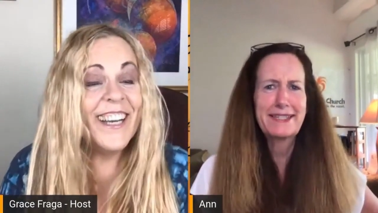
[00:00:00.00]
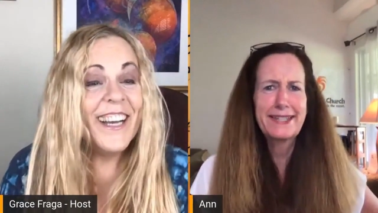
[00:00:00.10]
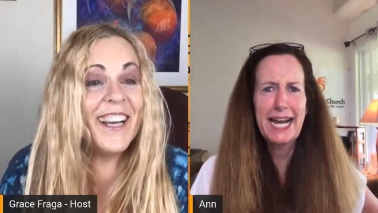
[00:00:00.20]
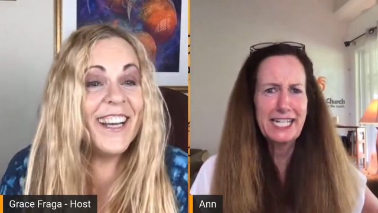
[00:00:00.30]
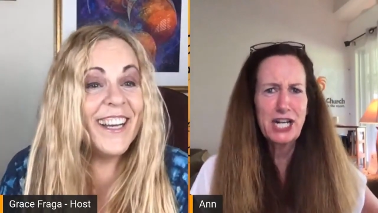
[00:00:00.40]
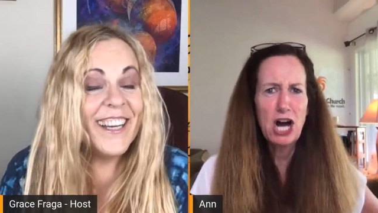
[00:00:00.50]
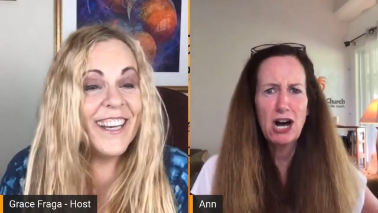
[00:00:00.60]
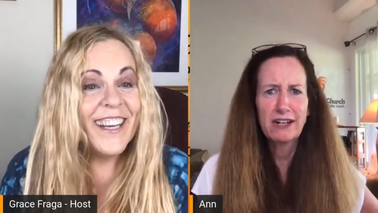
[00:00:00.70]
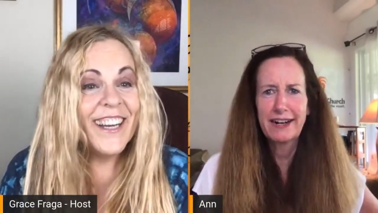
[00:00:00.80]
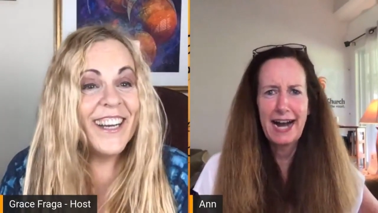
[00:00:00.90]
Speaker 1: a stage
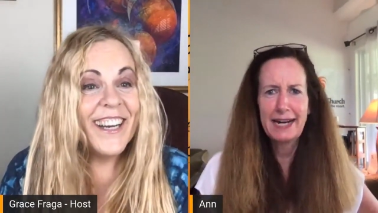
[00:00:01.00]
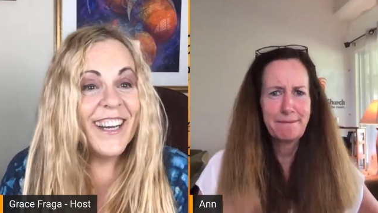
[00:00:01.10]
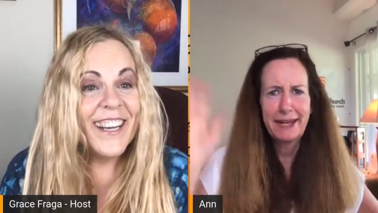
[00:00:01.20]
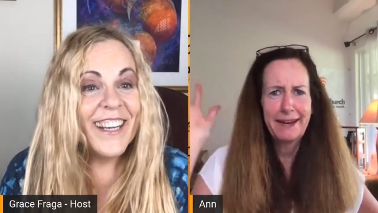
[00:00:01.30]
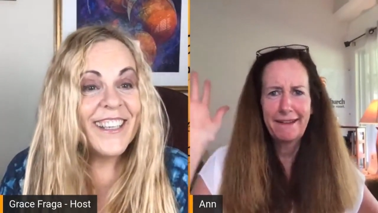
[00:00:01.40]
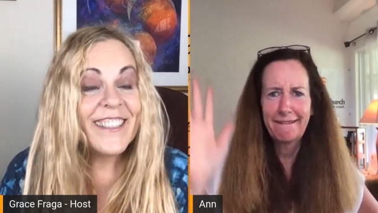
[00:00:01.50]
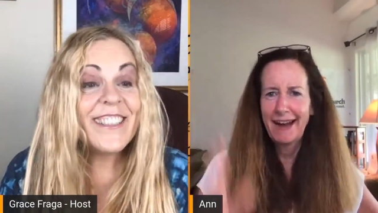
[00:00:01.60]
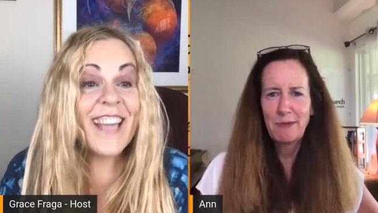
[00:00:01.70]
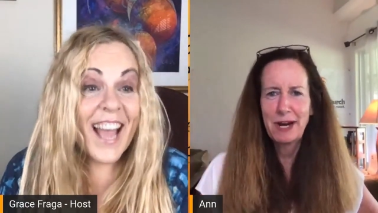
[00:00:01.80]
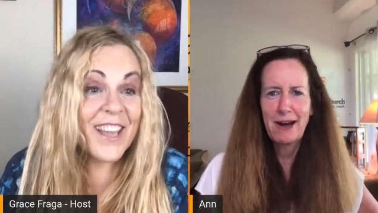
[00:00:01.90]
hog. I admit it.
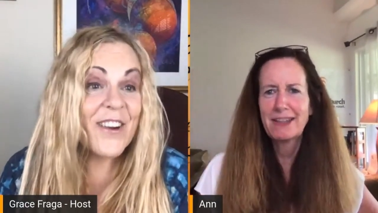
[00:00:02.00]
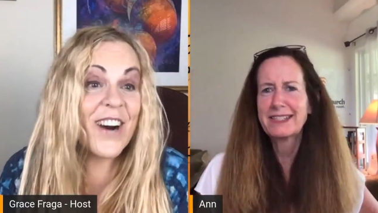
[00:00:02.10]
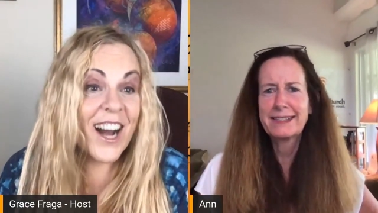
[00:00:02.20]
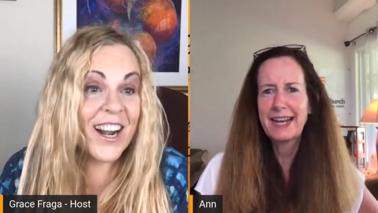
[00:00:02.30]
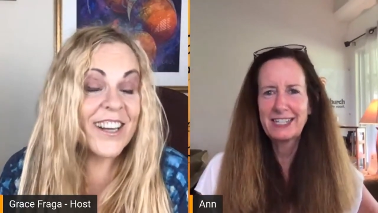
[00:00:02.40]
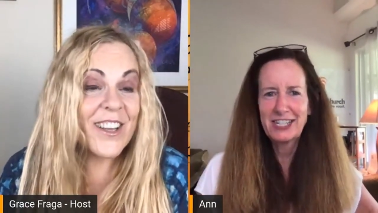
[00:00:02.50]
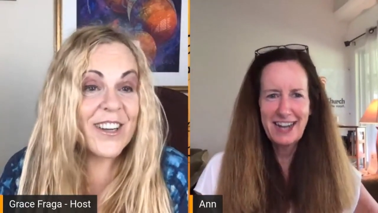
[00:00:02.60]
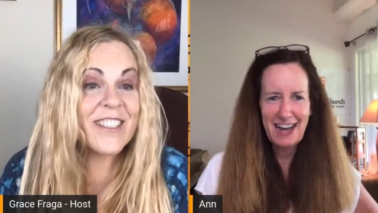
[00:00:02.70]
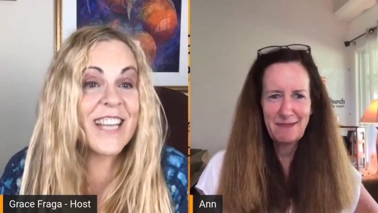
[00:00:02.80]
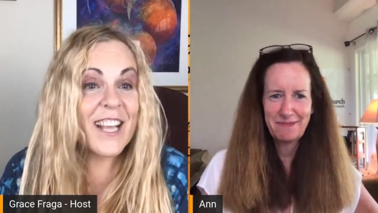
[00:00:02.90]
I yeah, you are.
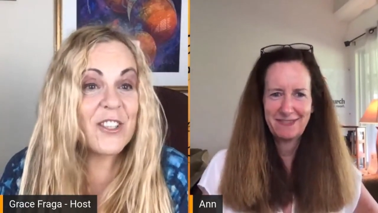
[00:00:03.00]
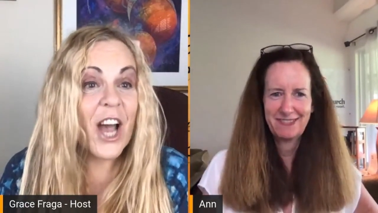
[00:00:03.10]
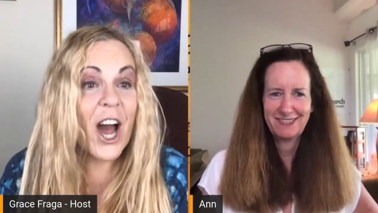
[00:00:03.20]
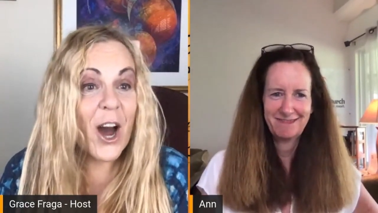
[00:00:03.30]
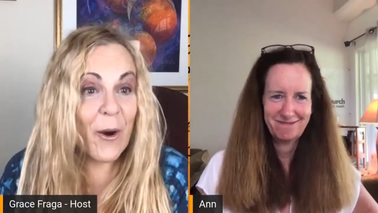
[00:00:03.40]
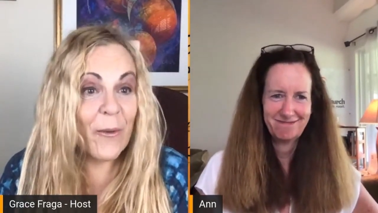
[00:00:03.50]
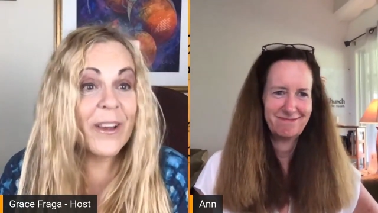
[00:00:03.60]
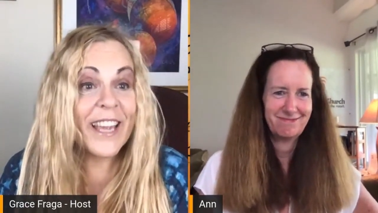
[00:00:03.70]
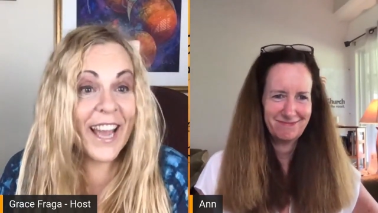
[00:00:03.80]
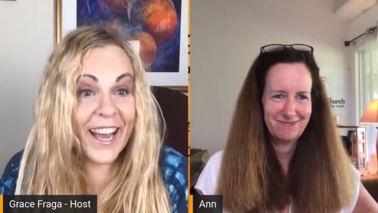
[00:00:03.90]
You're a stage hoe.
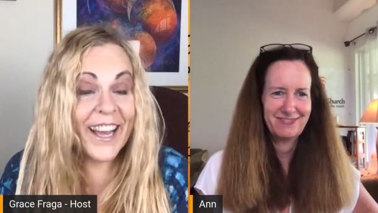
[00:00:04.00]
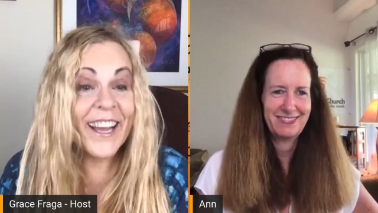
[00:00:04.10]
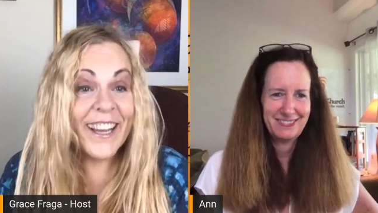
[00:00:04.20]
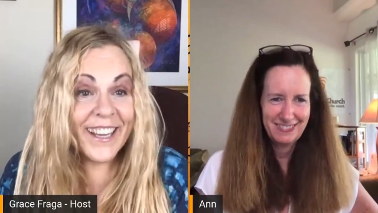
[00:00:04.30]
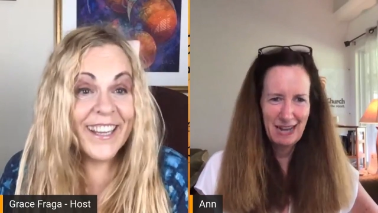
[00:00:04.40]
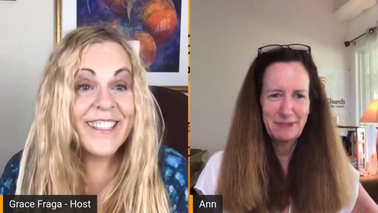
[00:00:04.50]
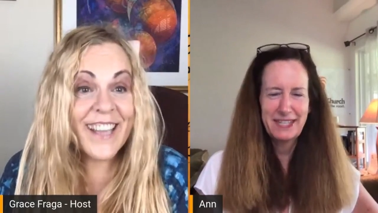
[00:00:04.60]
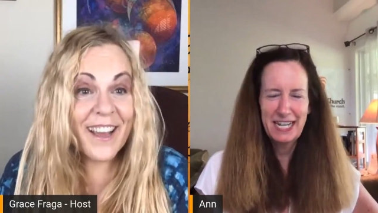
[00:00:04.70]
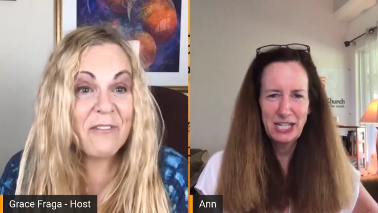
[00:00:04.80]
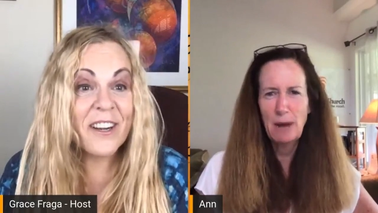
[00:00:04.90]
Yeah. I'm a
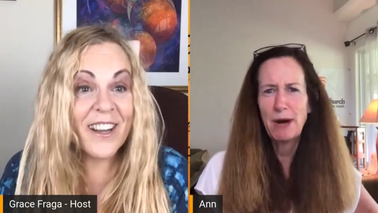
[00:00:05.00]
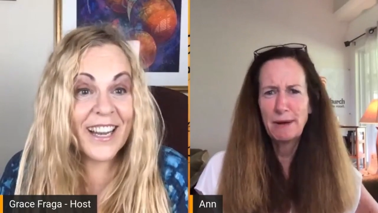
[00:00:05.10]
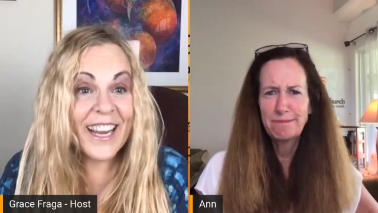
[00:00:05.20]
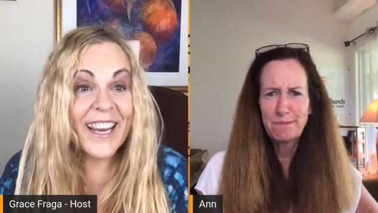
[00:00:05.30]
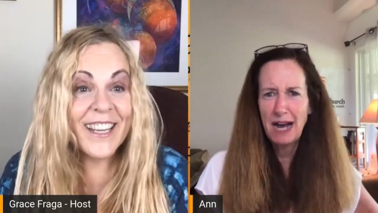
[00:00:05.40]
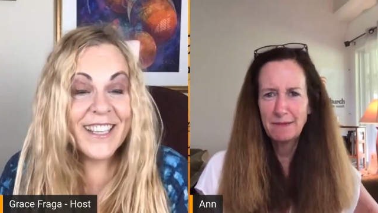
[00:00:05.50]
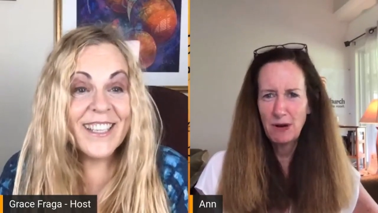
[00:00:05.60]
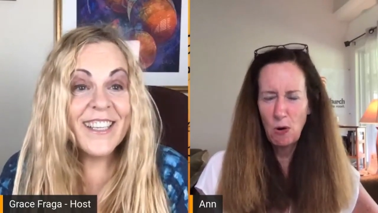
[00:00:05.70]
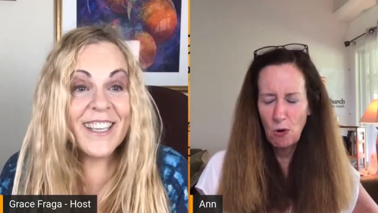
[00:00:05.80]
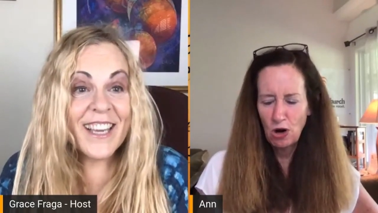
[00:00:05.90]
stage hog. I'm
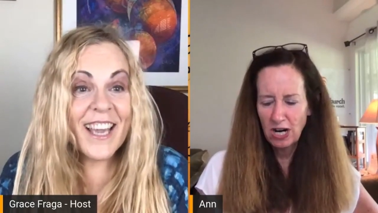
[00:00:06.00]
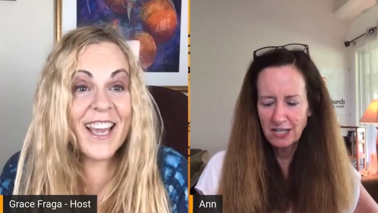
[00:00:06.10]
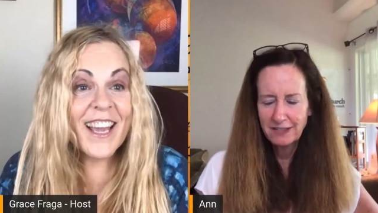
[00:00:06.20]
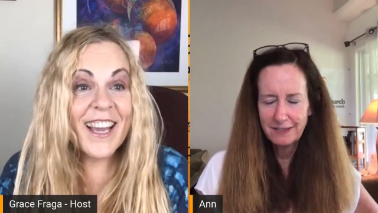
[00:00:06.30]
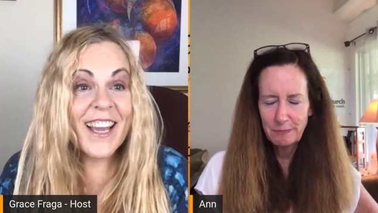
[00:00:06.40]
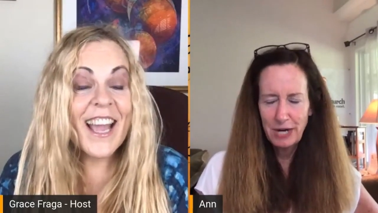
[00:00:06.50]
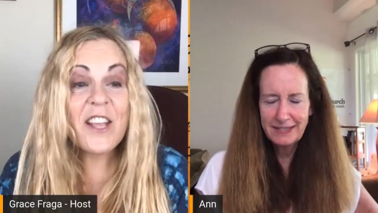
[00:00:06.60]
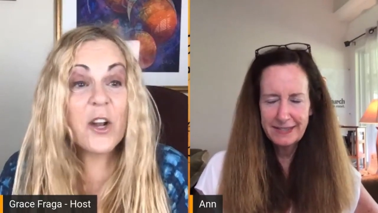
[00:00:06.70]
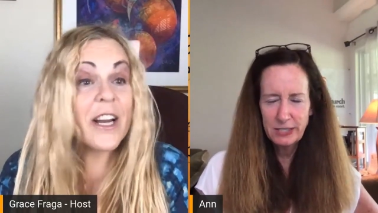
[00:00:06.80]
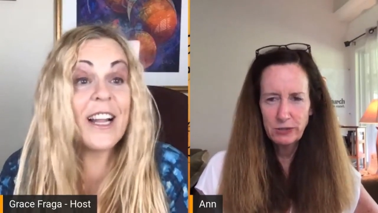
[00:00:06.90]
a
Speaker 2: whore. A
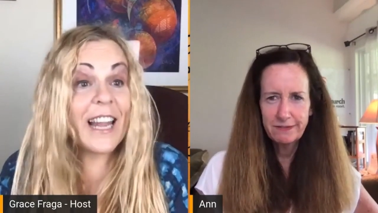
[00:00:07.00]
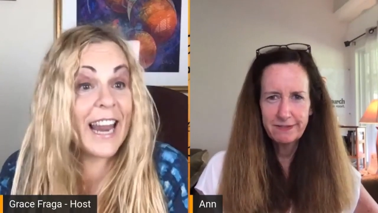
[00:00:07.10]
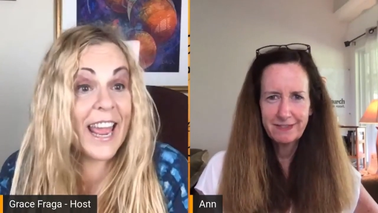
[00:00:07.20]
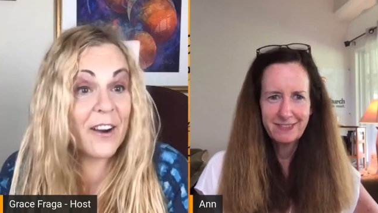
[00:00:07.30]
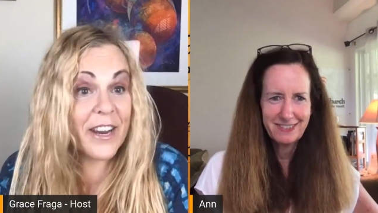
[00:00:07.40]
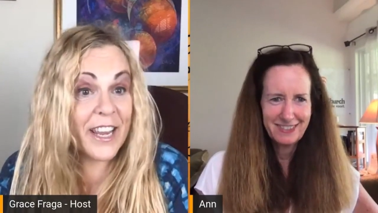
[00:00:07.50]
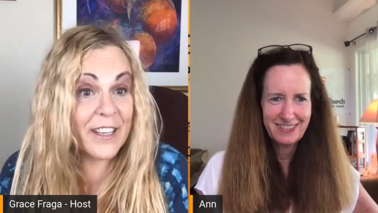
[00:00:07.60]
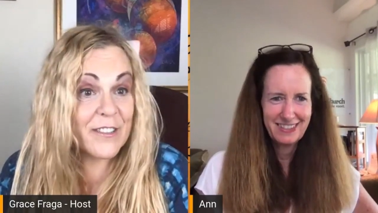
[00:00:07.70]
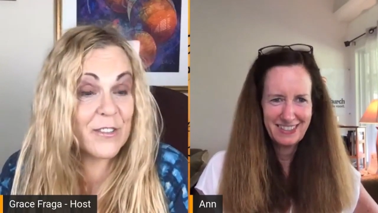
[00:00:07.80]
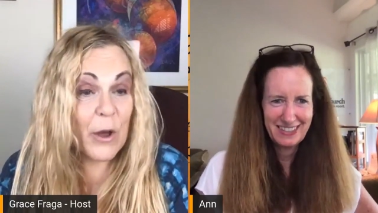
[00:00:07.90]
And you're
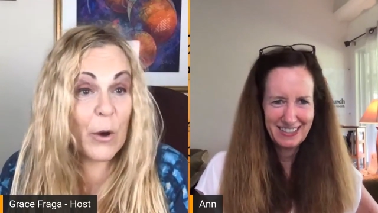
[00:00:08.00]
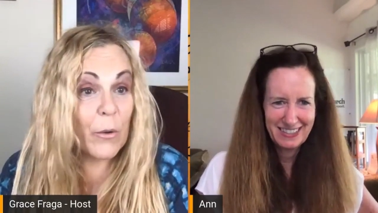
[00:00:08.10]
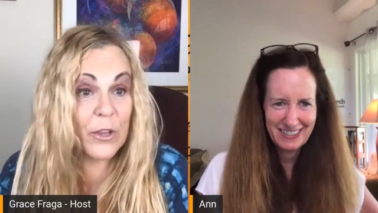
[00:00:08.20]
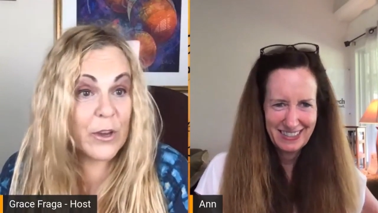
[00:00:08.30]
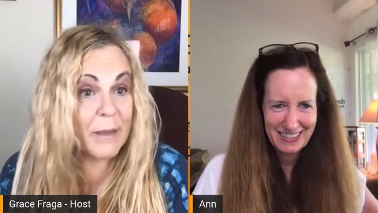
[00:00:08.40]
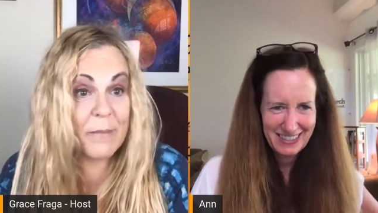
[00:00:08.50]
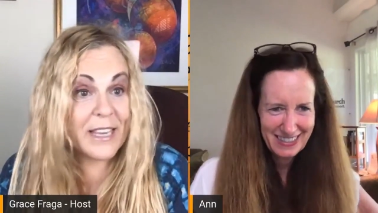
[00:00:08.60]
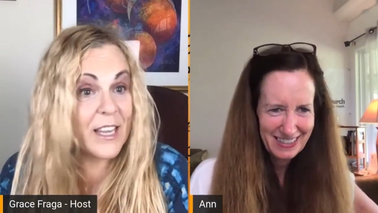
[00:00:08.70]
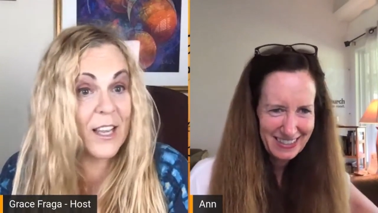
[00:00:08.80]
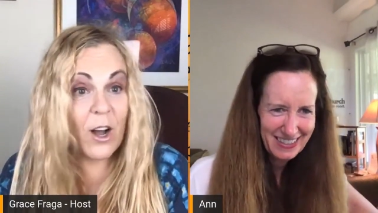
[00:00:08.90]
hilarious. So you can
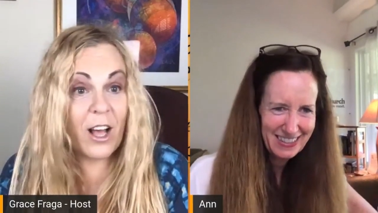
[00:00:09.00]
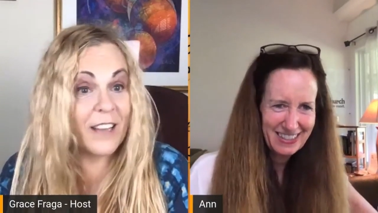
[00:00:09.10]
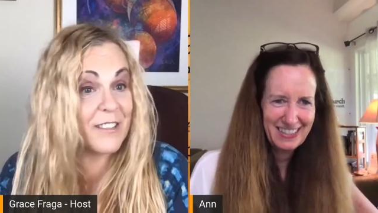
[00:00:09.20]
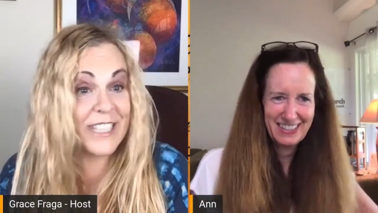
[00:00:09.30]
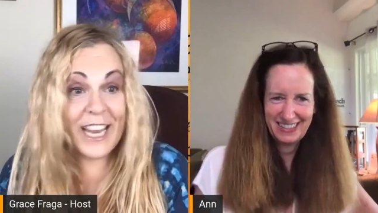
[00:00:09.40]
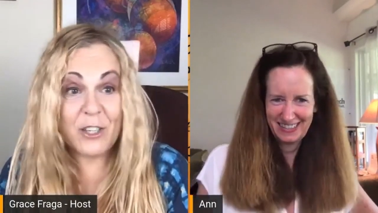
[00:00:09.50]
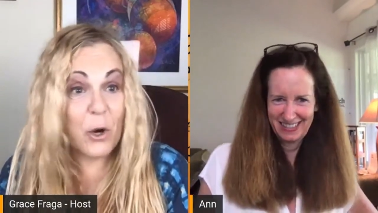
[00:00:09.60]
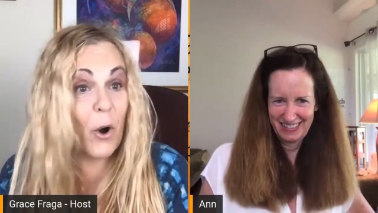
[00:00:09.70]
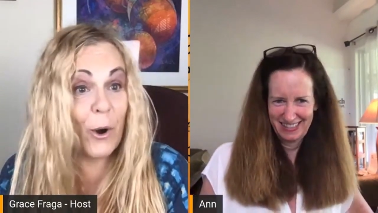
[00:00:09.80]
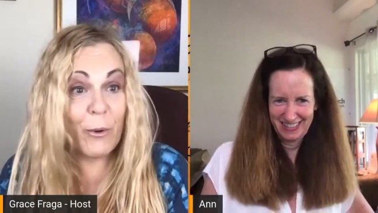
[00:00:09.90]
be a stage
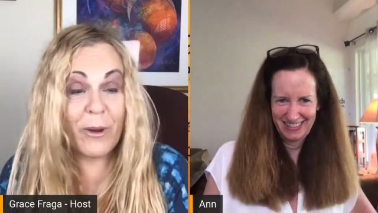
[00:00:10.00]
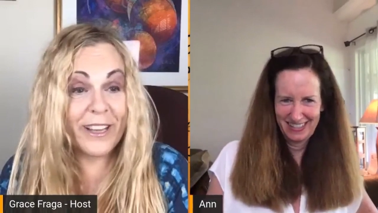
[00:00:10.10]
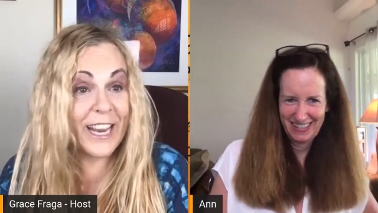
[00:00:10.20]
hoe,